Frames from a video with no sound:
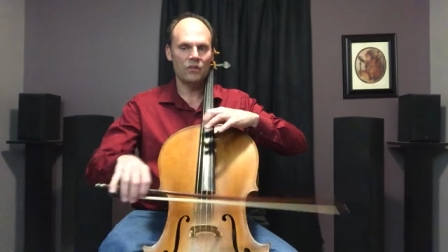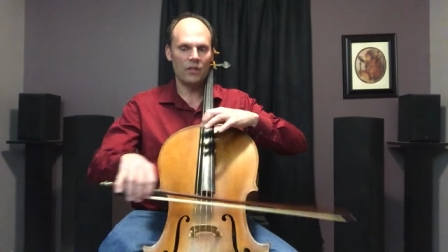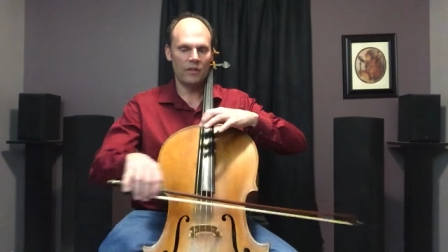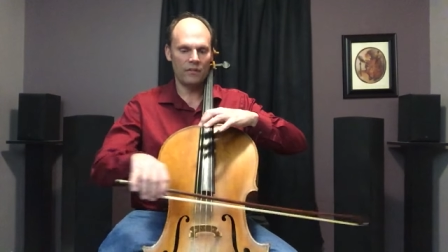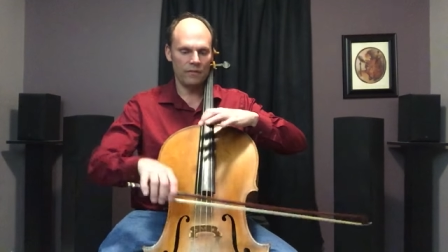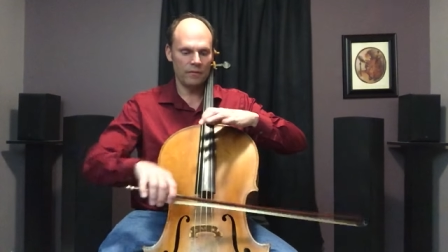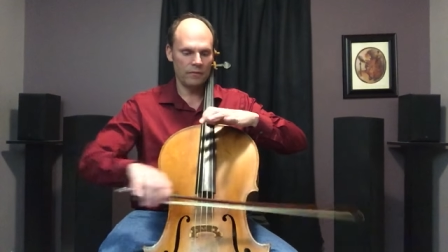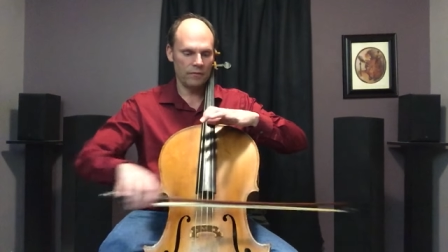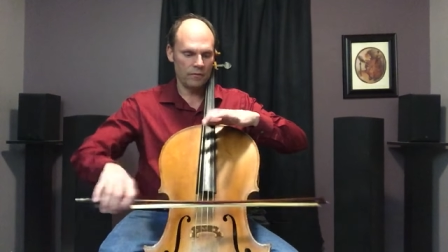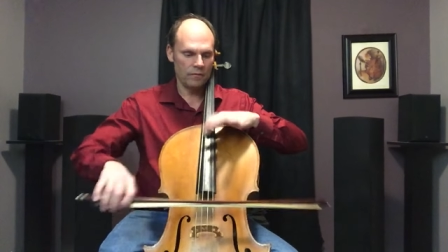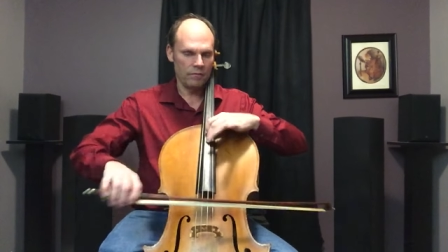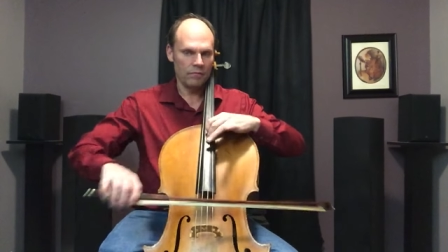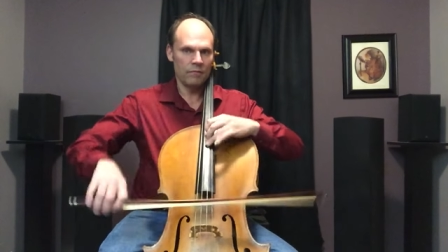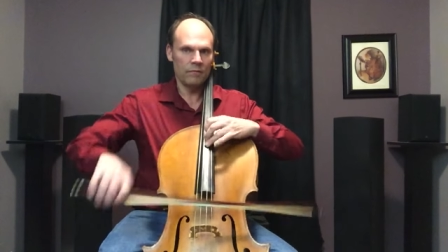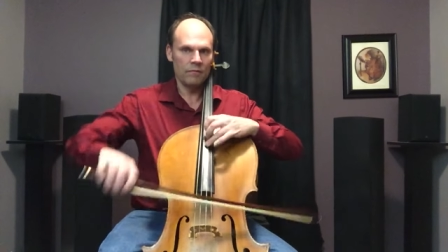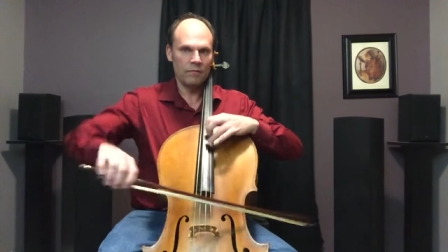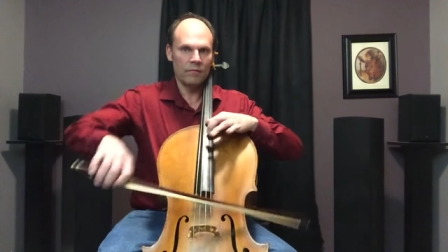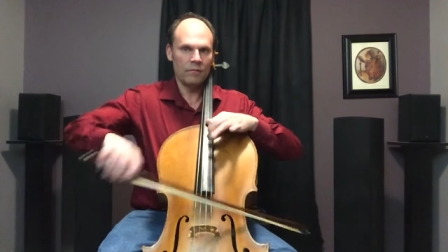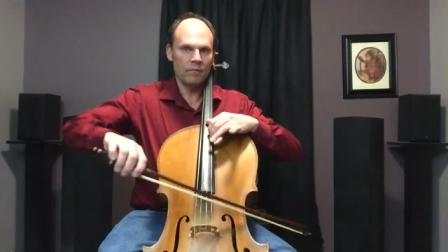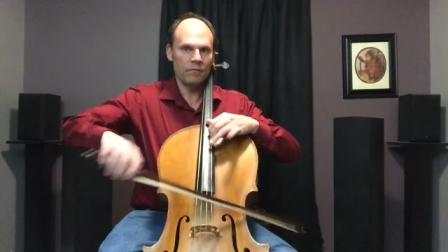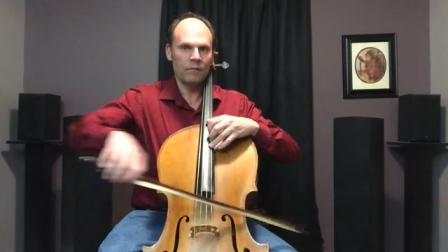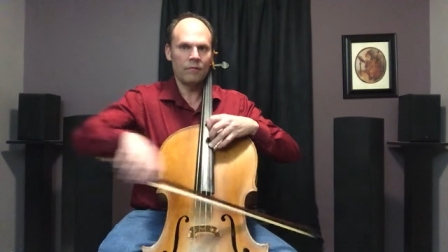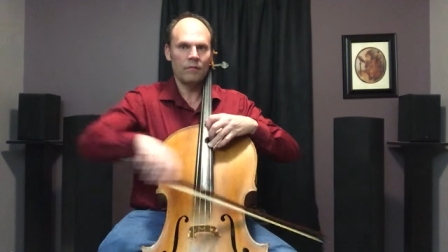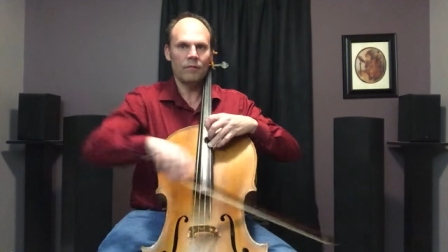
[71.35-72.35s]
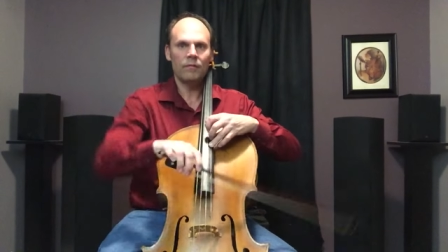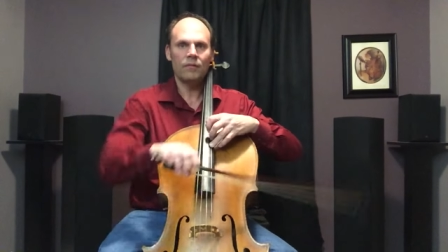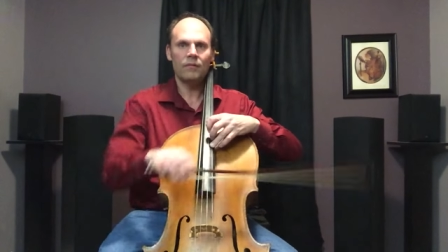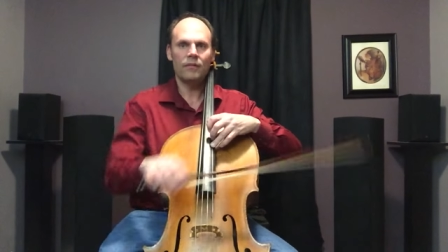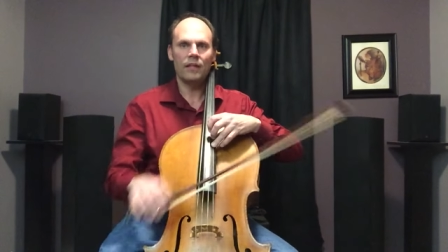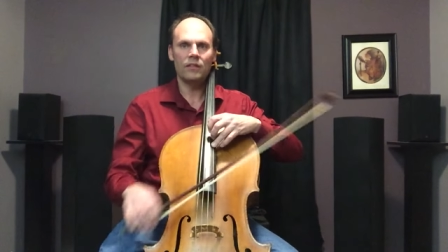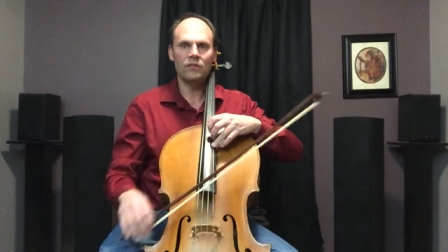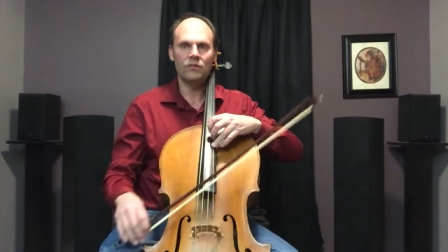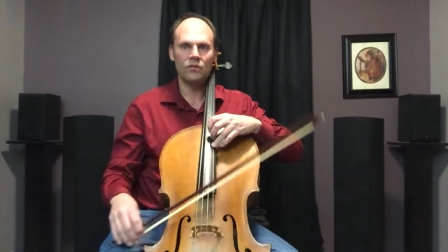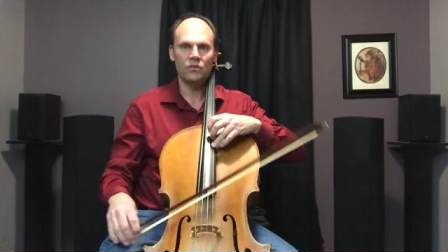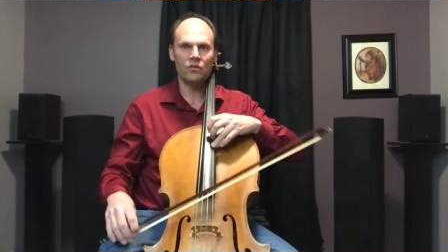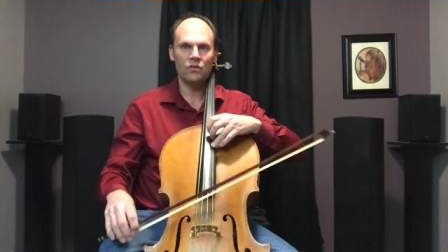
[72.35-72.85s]
So you have,
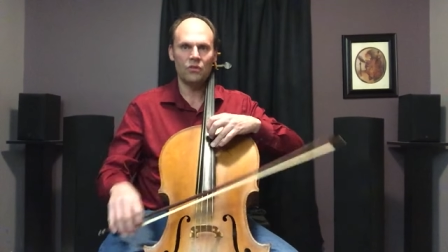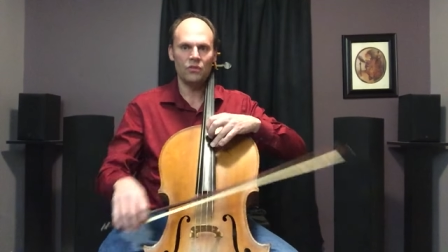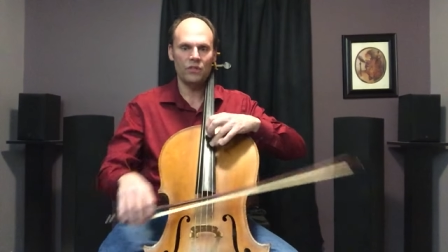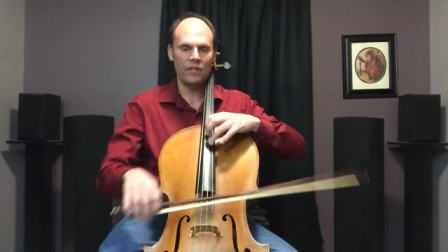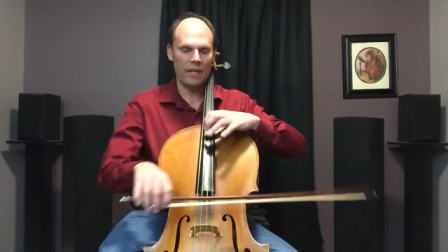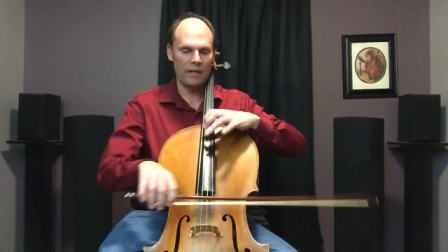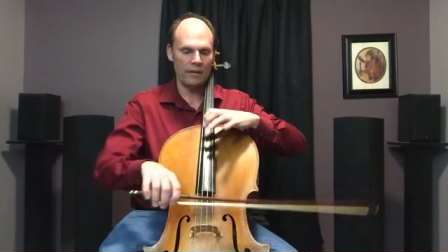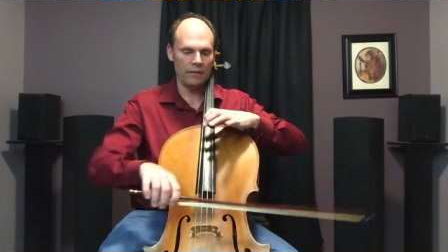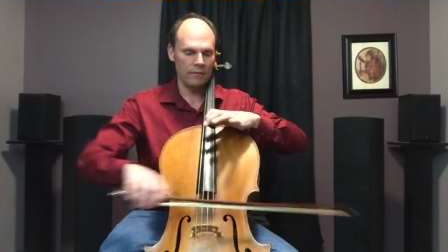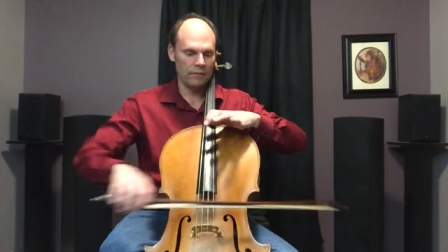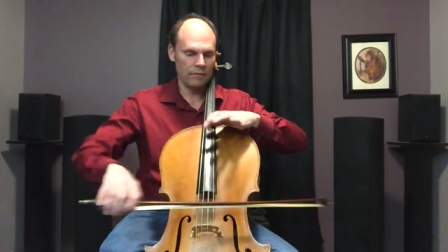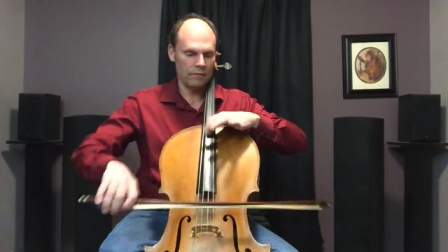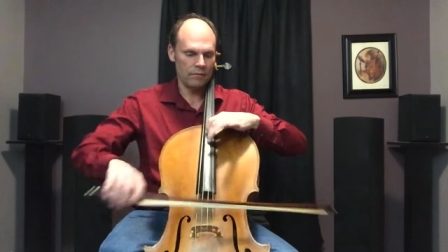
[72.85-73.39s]
that's the sautillé.